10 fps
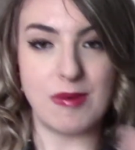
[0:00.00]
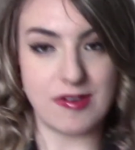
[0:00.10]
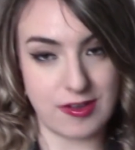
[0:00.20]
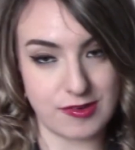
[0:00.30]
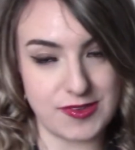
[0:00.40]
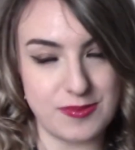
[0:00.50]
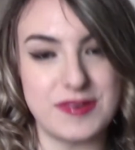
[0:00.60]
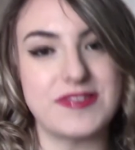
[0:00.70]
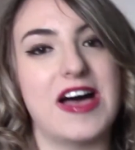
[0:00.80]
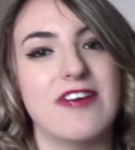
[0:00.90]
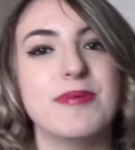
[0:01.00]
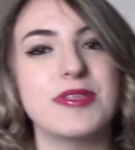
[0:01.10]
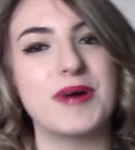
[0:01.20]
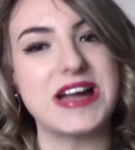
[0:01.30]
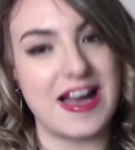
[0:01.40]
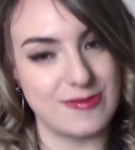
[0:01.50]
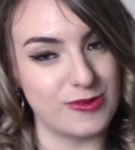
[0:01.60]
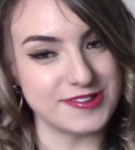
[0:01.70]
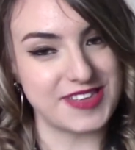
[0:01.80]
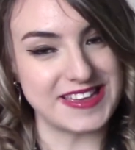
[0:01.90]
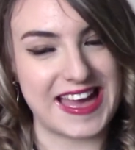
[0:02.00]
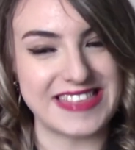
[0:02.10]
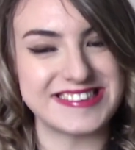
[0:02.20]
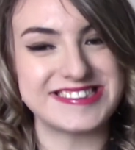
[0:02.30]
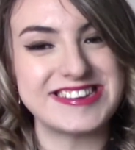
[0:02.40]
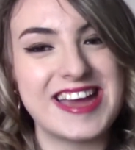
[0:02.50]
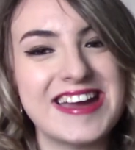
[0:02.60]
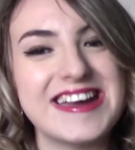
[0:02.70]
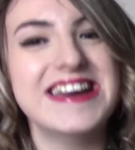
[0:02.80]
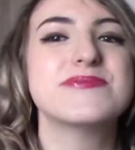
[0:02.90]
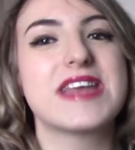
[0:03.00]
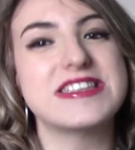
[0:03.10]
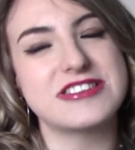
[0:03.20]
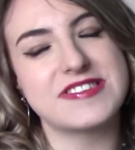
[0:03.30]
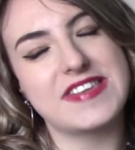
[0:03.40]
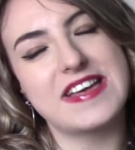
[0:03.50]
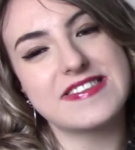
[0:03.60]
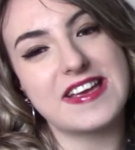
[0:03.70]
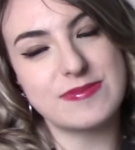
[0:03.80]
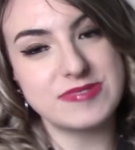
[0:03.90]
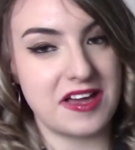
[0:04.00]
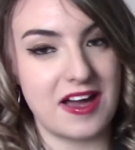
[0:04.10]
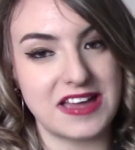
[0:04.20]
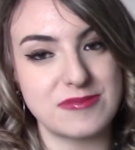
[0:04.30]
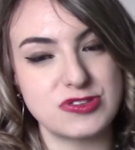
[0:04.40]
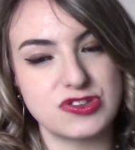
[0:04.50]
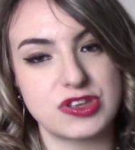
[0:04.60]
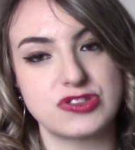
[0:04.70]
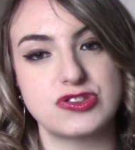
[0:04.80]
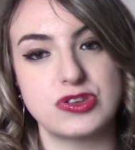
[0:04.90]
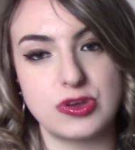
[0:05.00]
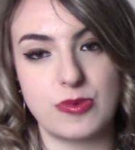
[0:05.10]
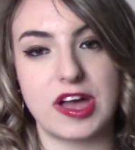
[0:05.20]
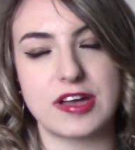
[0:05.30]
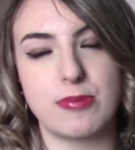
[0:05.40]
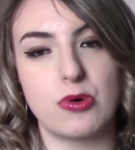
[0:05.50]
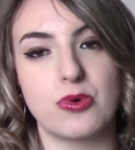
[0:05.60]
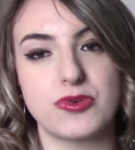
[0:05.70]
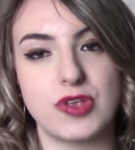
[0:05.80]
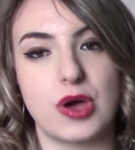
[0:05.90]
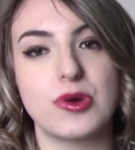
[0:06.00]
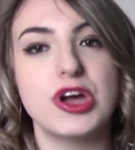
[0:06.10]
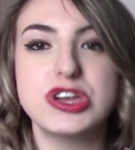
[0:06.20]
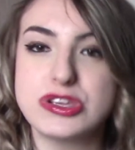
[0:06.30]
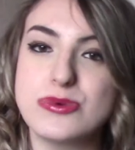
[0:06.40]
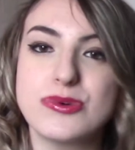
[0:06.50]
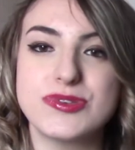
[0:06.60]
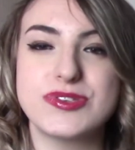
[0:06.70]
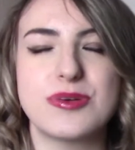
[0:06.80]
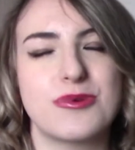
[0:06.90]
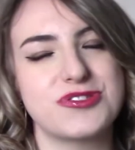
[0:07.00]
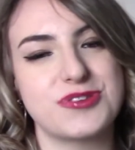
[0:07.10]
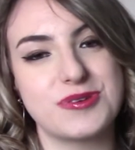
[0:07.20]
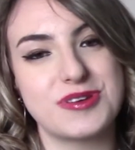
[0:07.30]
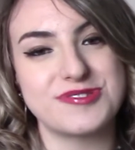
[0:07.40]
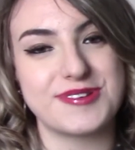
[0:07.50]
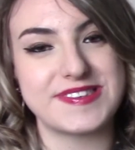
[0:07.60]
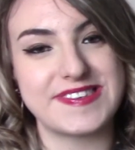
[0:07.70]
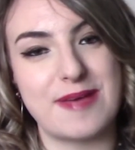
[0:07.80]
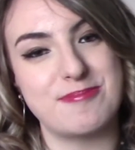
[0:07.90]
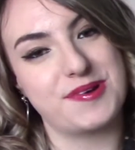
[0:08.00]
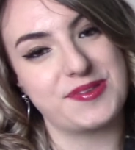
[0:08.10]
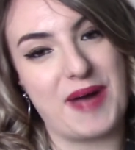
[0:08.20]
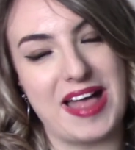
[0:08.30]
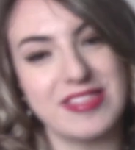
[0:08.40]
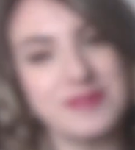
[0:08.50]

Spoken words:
Christmas movie's out, by the way. I haven't watched that yet this year. And yeah, just set aside some time to do your work, but also you also still want to enjoy December as well.